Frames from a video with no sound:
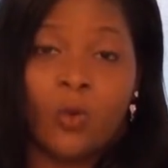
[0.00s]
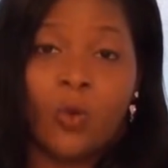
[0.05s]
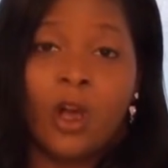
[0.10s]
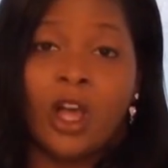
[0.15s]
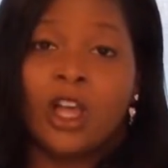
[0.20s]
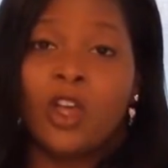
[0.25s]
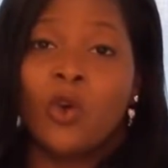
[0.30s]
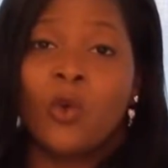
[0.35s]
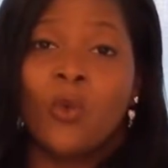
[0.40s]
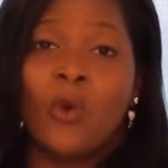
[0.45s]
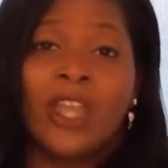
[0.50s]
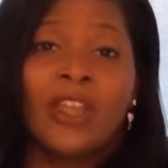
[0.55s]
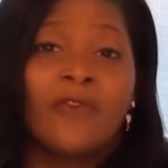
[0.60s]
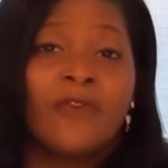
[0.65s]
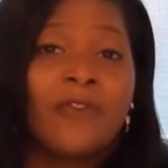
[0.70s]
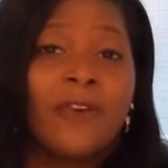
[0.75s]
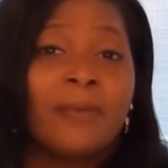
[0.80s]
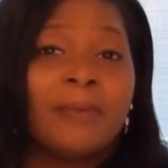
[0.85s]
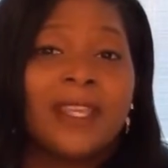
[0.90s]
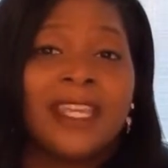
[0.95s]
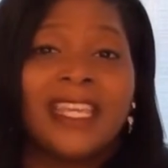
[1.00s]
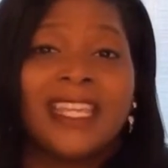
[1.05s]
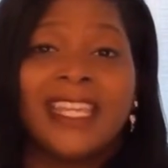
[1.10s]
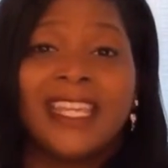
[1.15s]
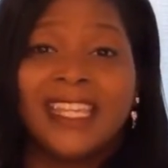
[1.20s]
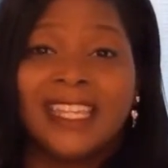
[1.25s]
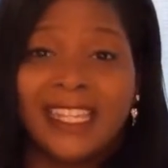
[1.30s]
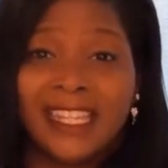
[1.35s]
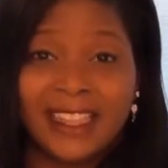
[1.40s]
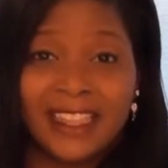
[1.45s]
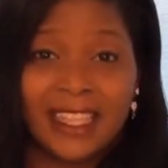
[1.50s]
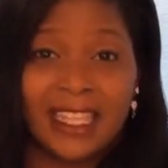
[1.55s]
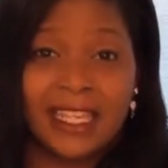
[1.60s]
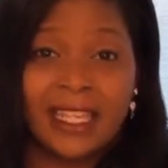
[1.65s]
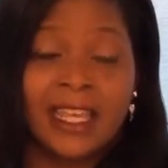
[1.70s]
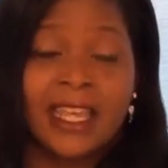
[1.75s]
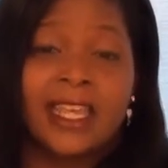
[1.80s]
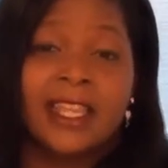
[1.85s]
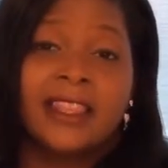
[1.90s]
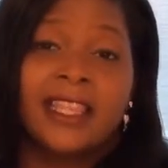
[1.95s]
Walk away from
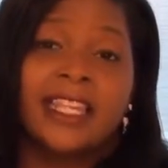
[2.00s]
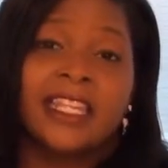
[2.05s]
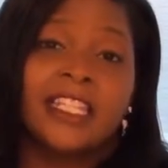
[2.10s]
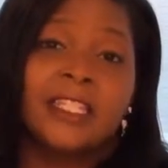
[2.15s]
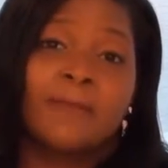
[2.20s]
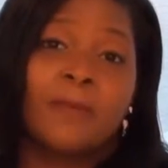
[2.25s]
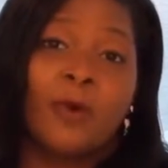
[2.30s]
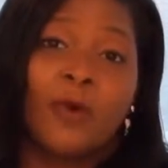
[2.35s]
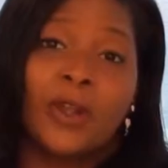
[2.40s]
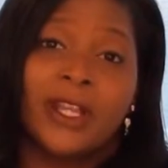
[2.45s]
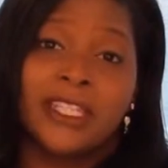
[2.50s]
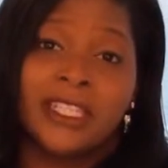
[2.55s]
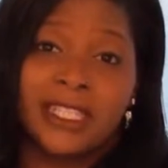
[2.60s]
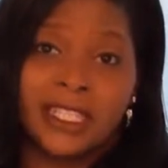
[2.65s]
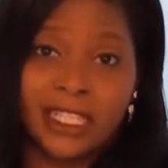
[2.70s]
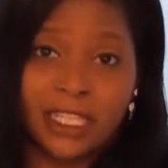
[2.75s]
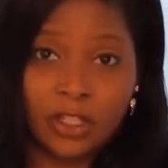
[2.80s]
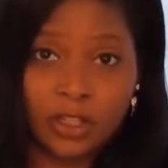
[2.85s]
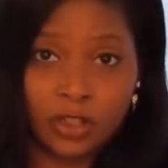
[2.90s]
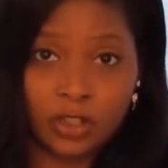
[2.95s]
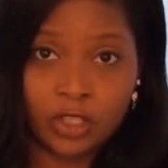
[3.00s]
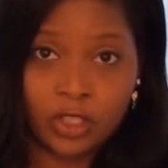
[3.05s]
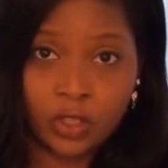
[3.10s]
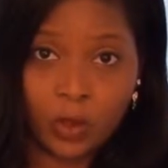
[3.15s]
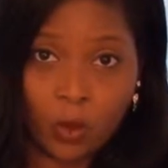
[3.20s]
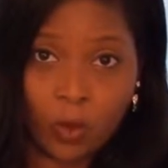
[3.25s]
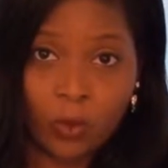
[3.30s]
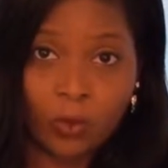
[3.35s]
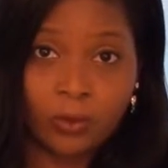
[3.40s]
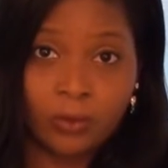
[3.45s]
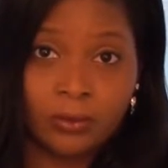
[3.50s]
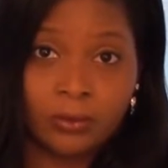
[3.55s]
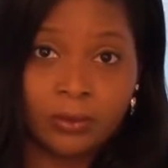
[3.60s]
anything that is poisoning your soul.